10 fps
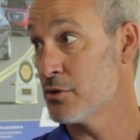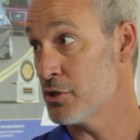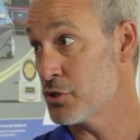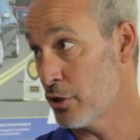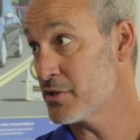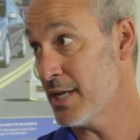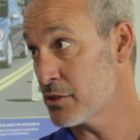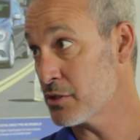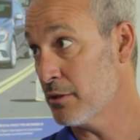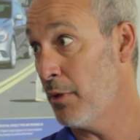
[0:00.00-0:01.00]
the Service
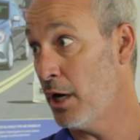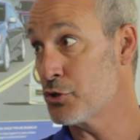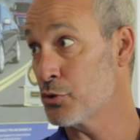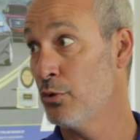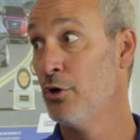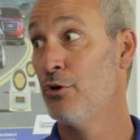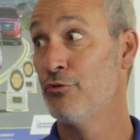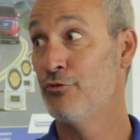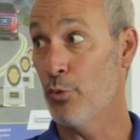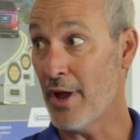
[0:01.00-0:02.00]
Excellent module
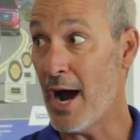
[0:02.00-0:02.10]
for the